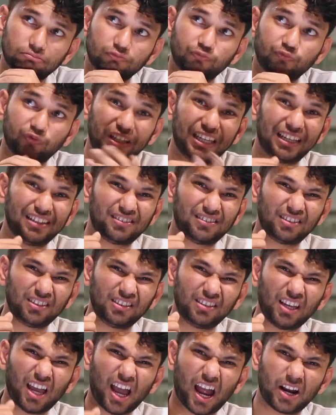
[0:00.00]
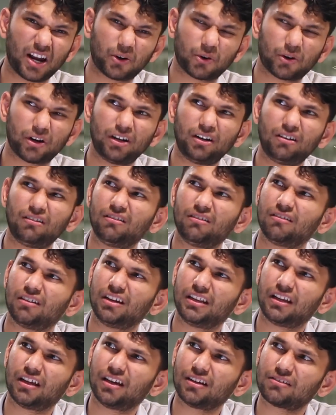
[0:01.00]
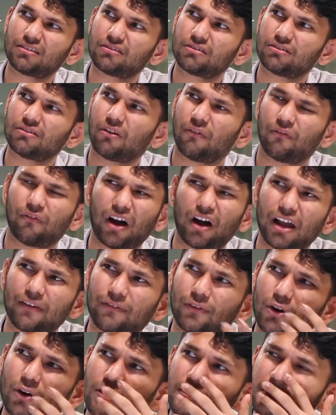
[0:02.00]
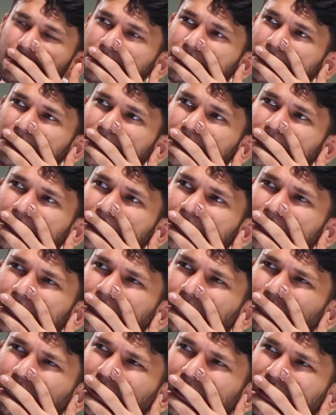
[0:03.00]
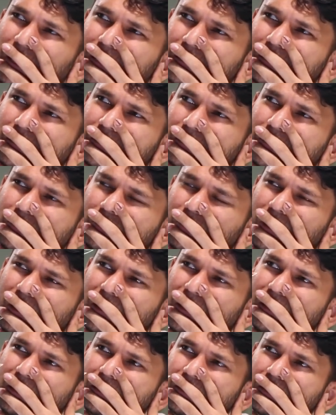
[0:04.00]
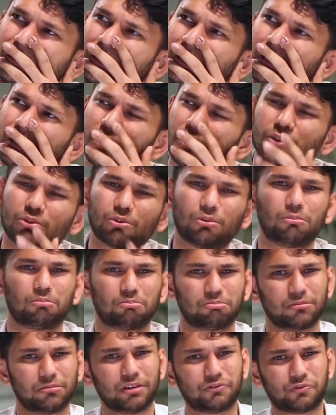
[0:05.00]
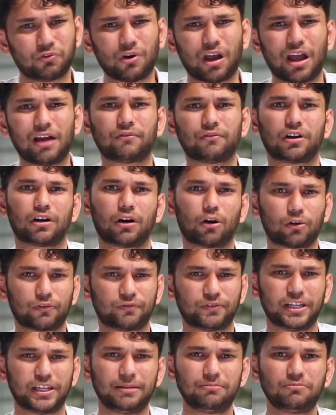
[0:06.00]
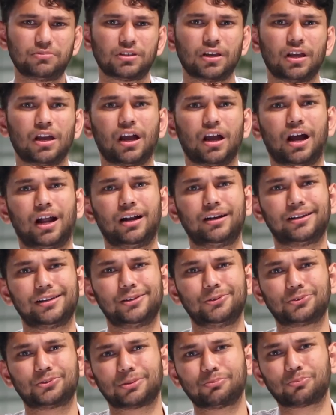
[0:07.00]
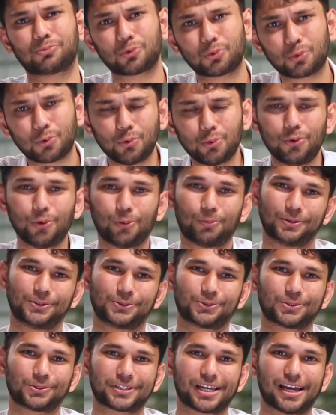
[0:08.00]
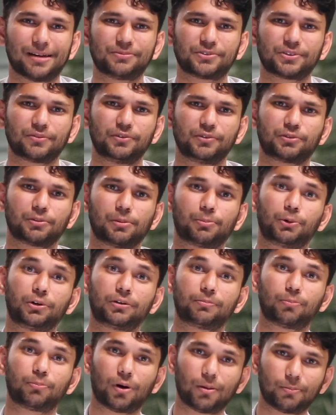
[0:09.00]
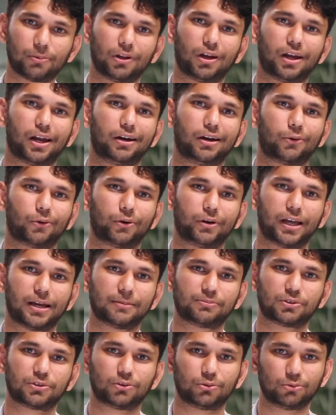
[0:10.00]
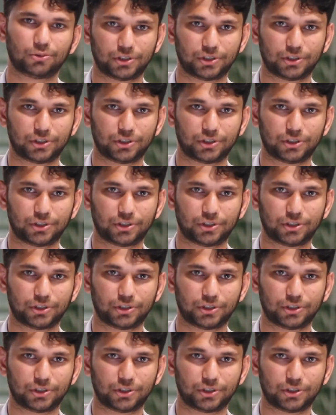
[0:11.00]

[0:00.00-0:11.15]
VLC, Android, Linux, Firefox. What else? What else? So if you have run out of names, I'll tell you some cool open source apps which will put popular Android apps to